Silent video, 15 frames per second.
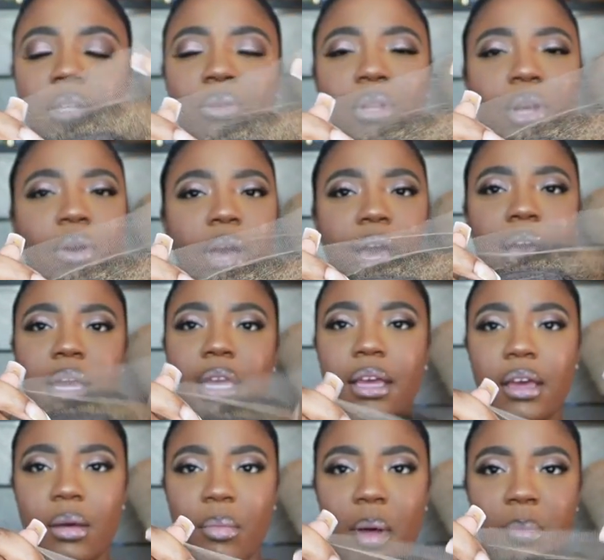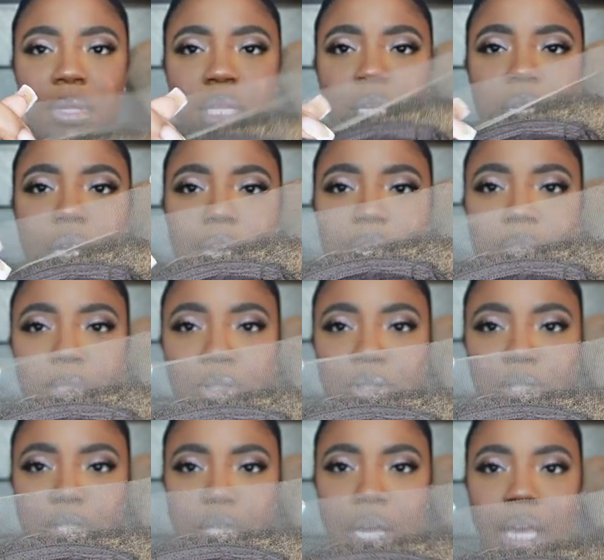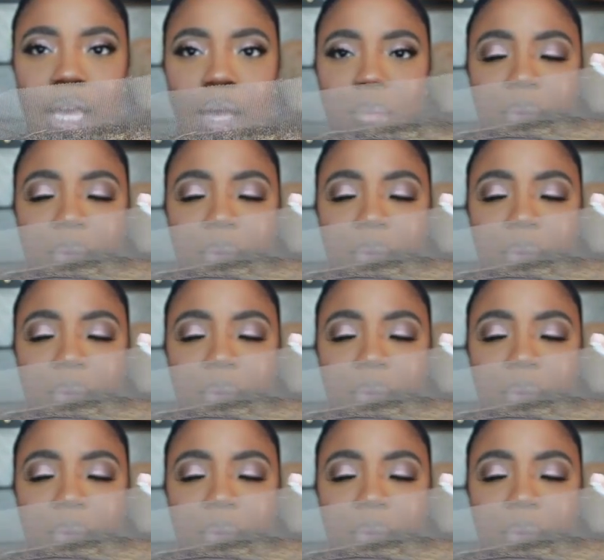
You know how I am. I'm a little extra, child.